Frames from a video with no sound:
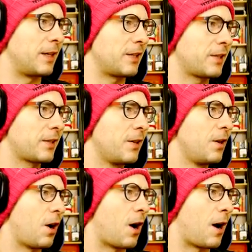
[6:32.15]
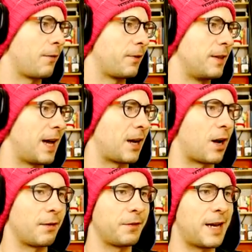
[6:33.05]
this off and that
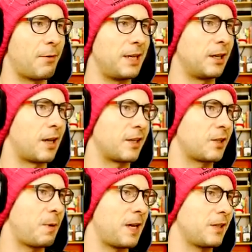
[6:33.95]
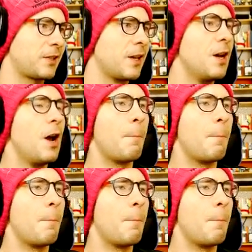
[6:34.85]
off, and now we get a lot of space.